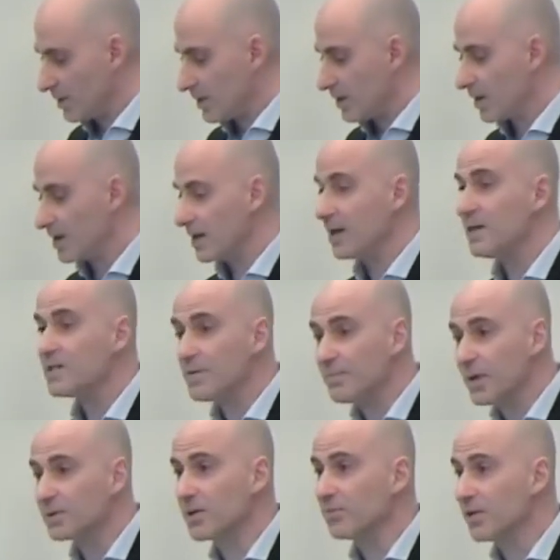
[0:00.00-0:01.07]
Uh, it's
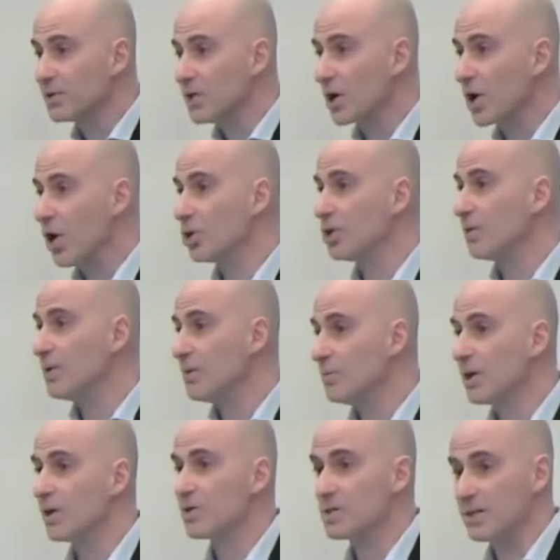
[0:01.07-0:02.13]
important for the economy
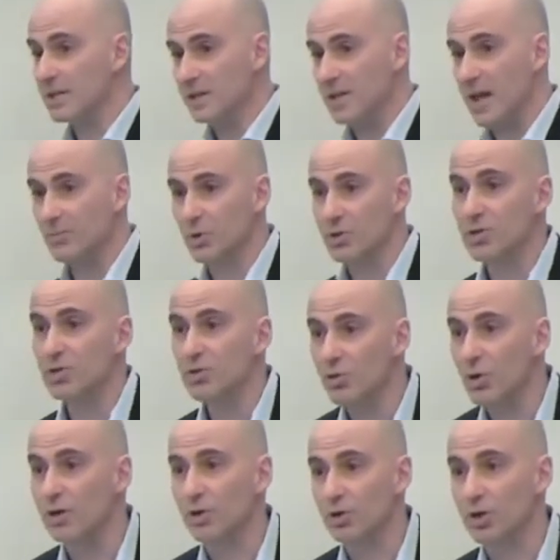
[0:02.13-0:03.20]
because it enables
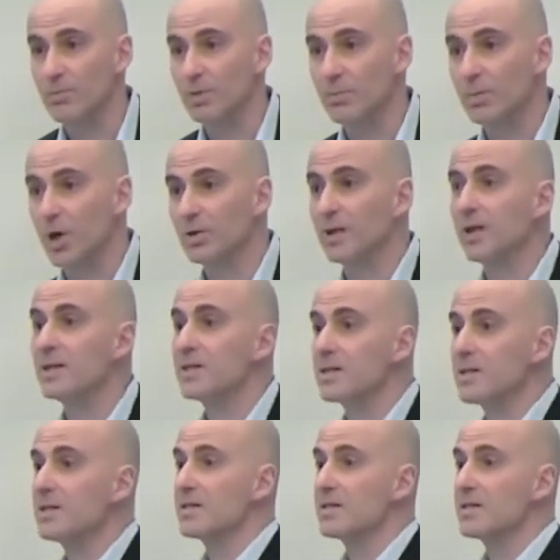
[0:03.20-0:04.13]
new economic models uh,